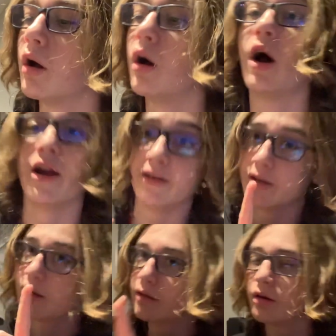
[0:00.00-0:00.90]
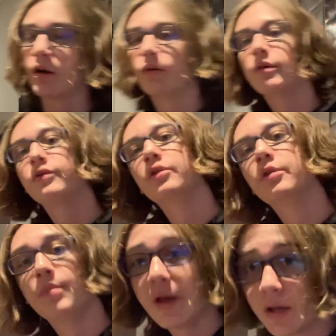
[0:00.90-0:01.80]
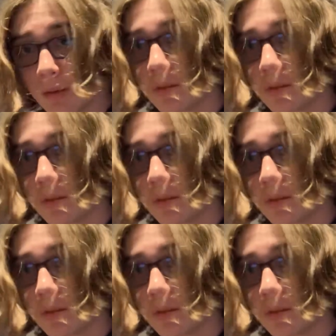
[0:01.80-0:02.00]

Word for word: Uh, I did, however, make a